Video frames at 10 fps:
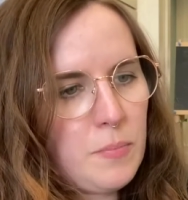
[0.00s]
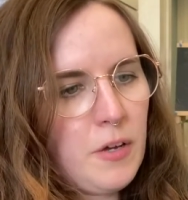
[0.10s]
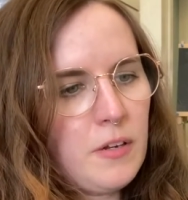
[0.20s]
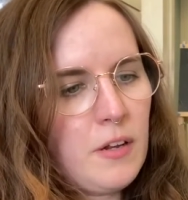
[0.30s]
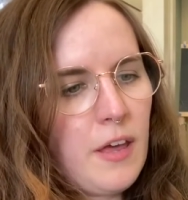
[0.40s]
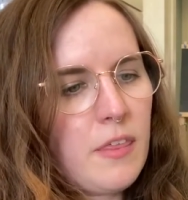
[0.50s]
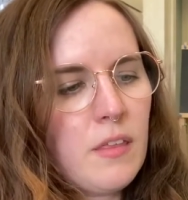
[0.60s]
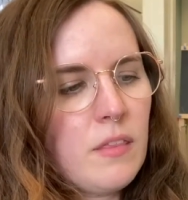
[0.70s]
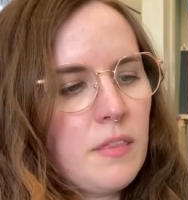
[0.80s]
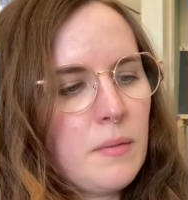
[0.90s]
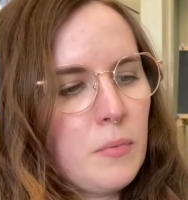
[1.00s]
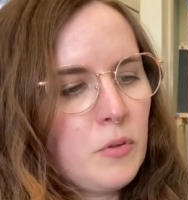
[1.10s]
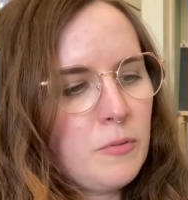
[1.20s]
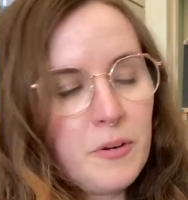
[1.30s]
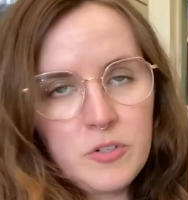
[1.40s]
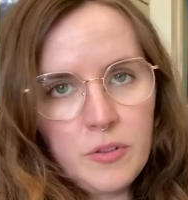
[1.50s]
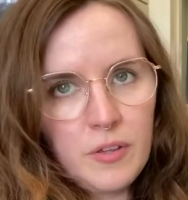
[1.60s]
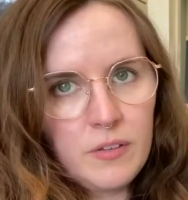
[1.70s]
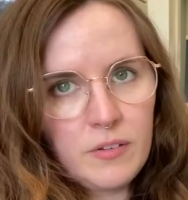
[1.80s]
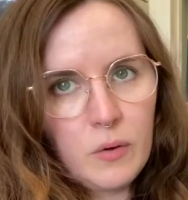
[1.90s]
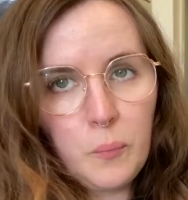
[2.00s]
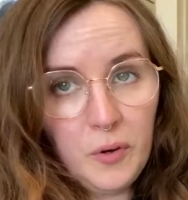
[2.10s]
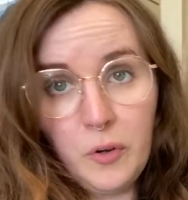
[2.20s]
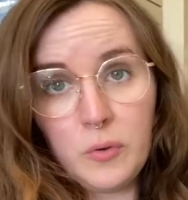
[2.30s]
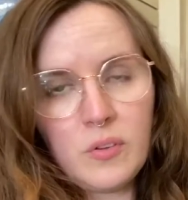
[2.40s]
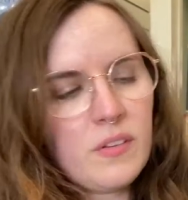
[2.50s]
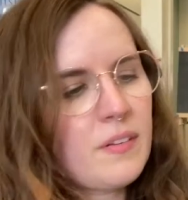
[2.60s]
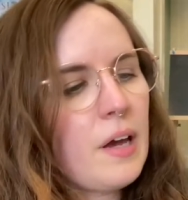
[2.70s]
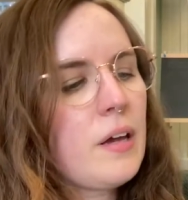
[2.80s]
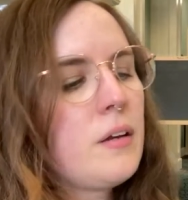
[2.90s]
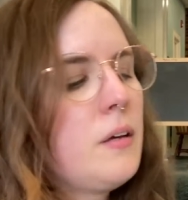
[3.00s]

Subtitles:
but I think that the most special thing is like what goes inside.